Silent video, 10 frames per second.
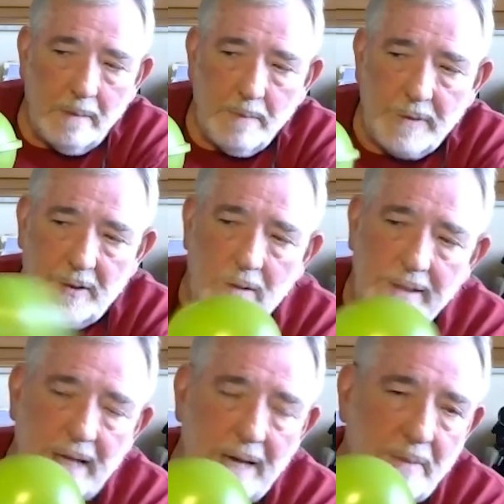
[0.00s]
But the only
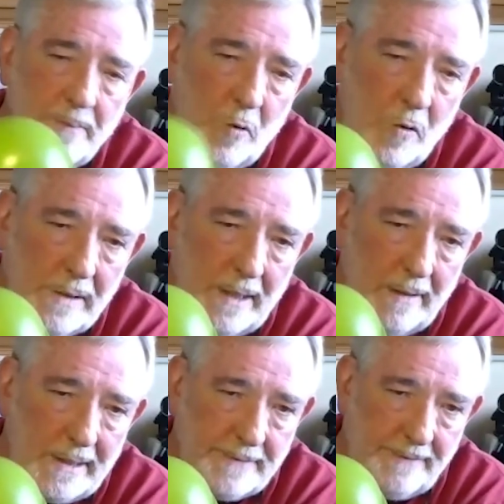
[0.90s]
time the pool
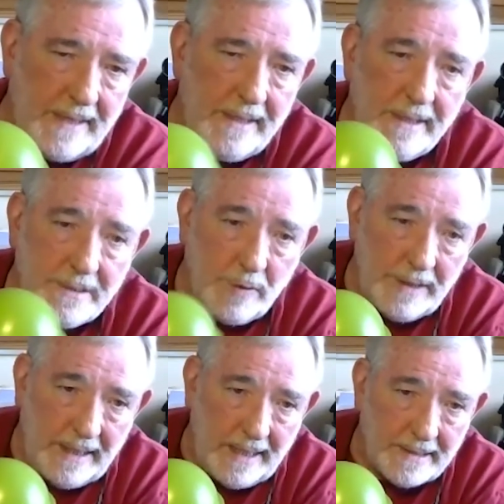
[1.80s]
area is fed is when
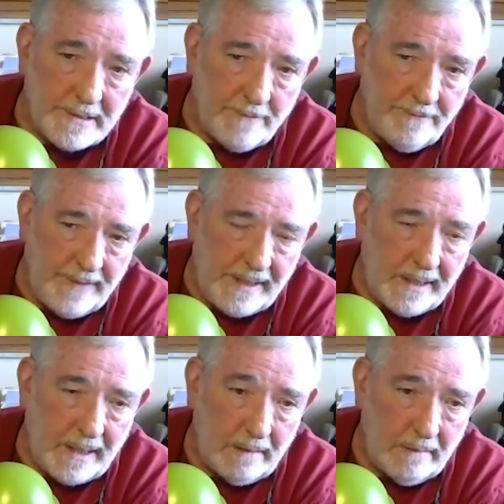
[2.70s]
the ants are
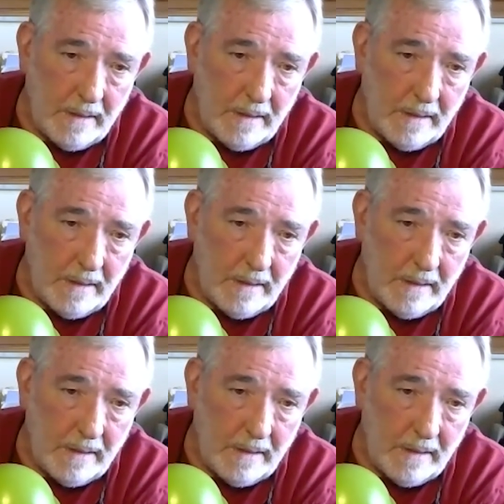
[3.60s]
feeding.